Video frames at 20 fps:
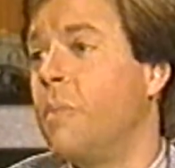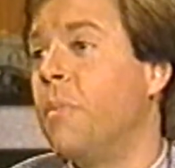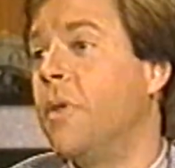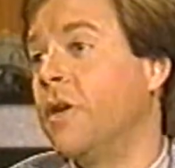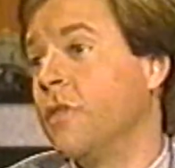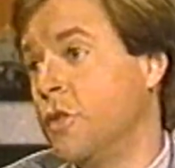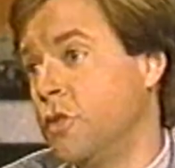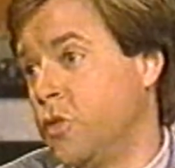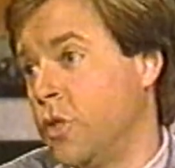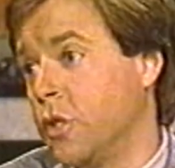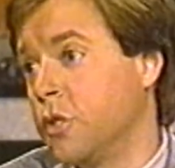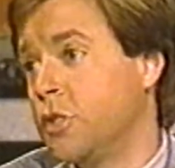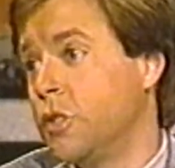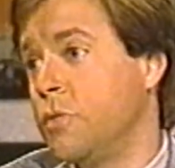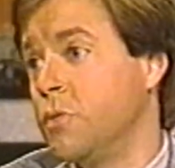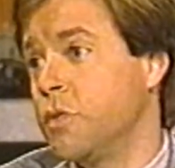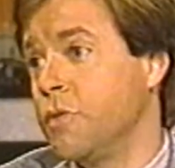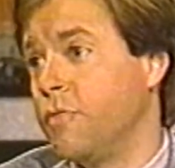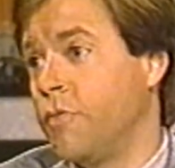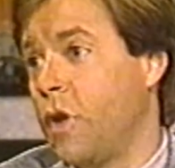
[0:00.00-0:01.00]
Among the drugs
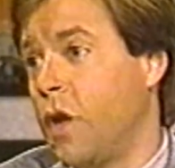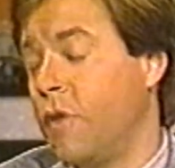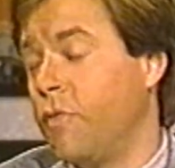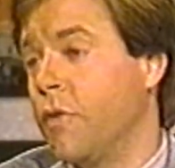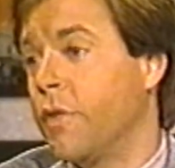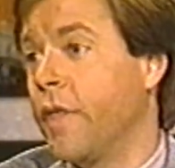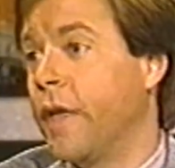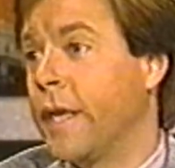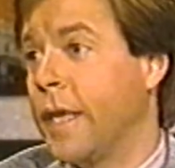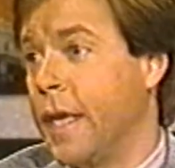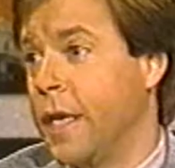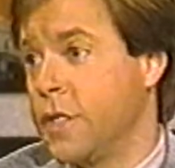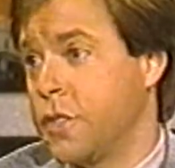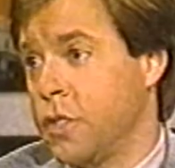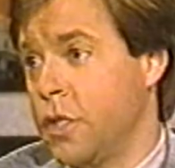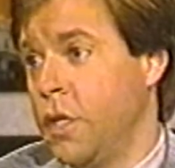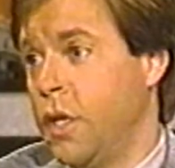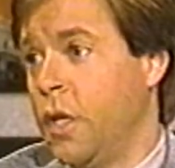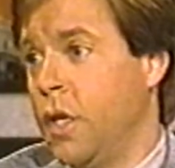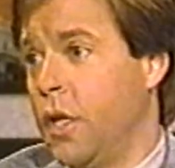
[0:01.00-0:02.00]
she was involved with, I
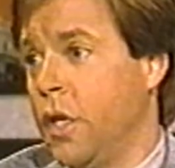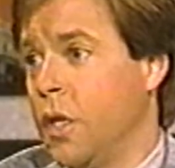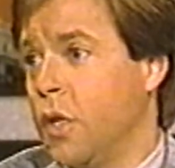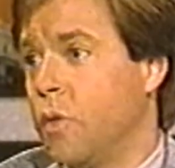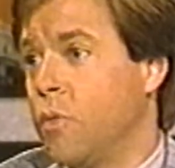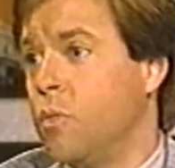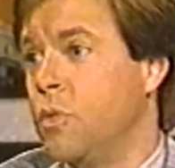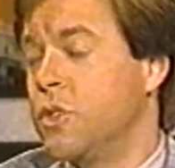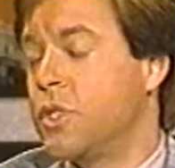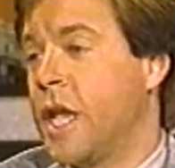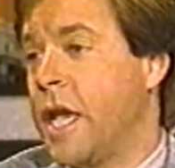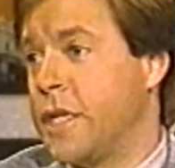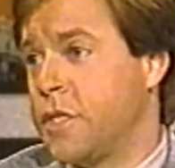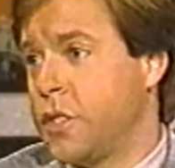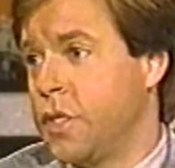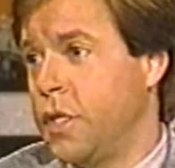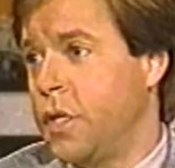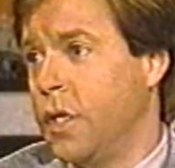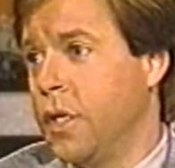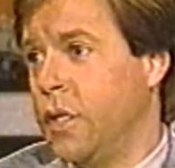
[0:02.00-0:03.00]
guess, was
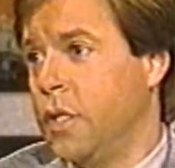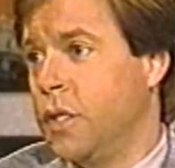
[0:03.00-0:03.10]
acid.